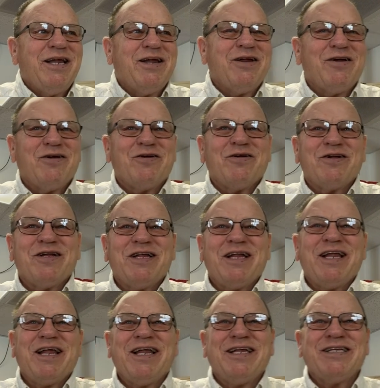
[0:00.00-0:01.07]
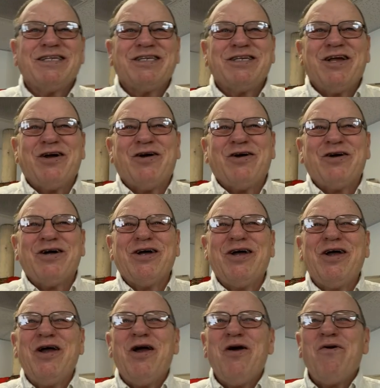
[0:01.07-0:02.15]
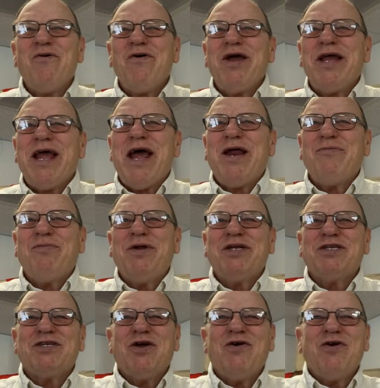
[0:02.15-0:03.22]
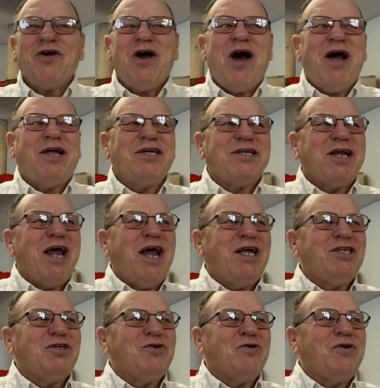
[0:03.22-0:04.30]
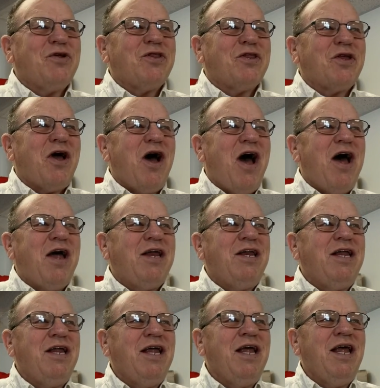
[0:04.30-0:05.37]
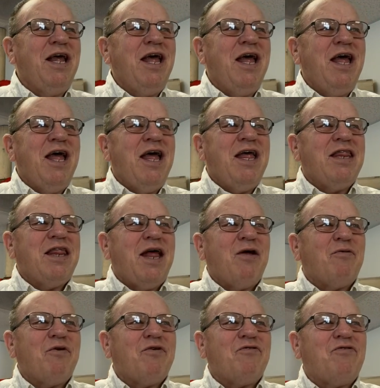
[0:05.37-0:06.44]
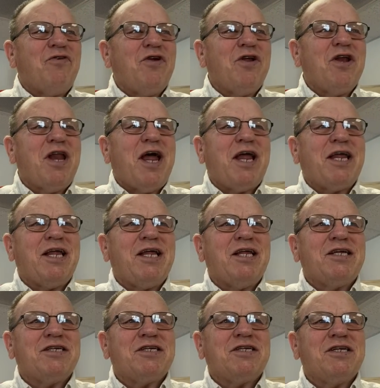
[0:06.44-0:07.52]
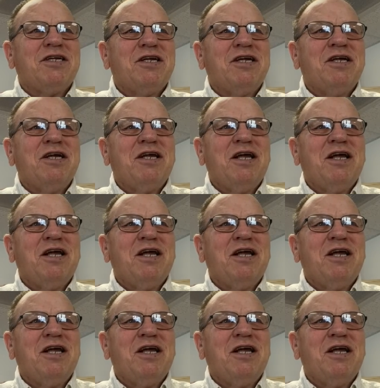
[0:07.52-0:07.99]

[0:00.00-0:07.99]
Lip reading: Yeah. And so we can't be so casual with God that we feel like he's